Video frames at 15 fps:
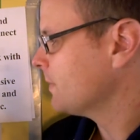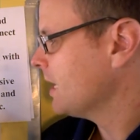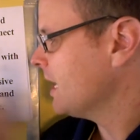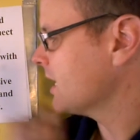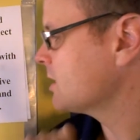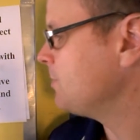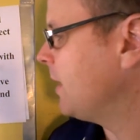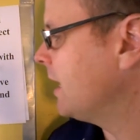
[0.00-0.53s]

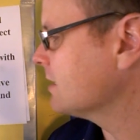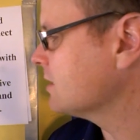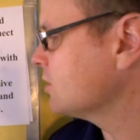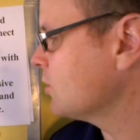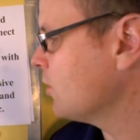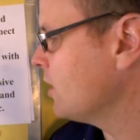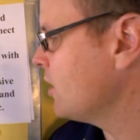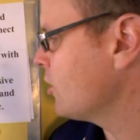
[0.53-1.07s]

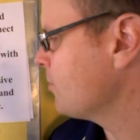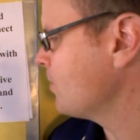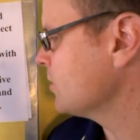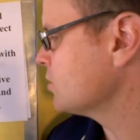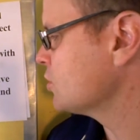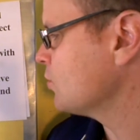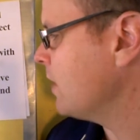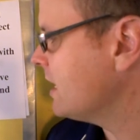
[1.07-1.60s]
Expository or
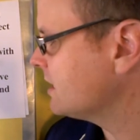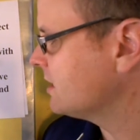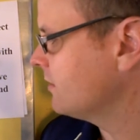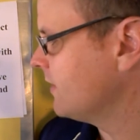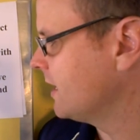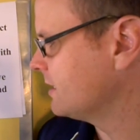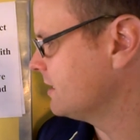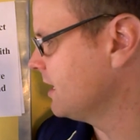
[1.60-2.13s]
persuasive
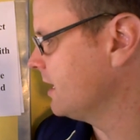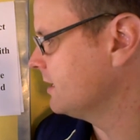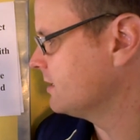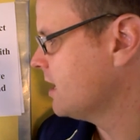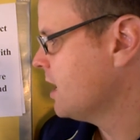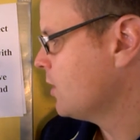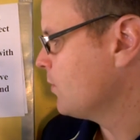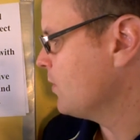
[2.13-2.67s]
essays
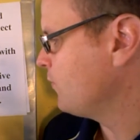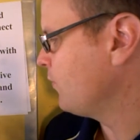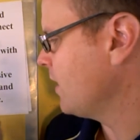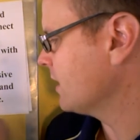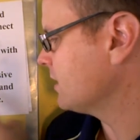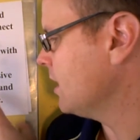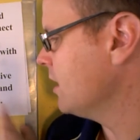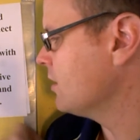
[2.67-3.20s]

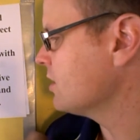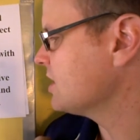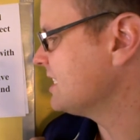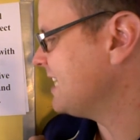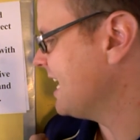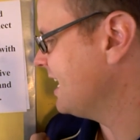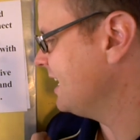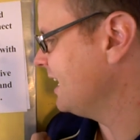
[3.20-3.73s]
reflect
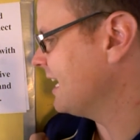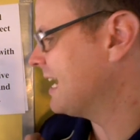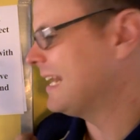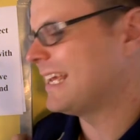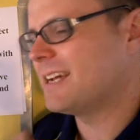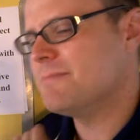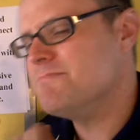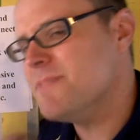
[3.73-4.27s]
understanding and a
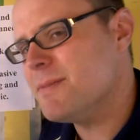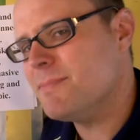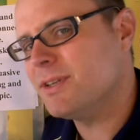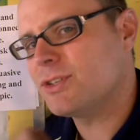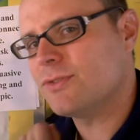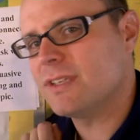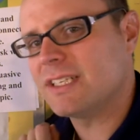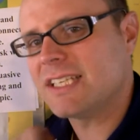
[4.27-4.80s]
commitment
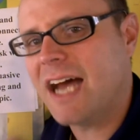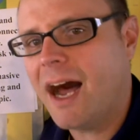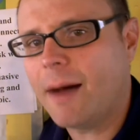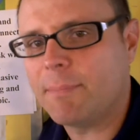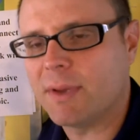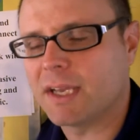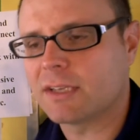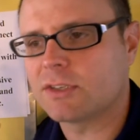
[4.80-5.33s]
to the
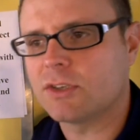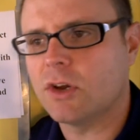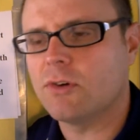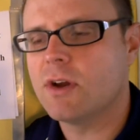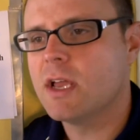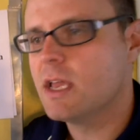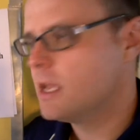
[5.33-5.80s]
topic. So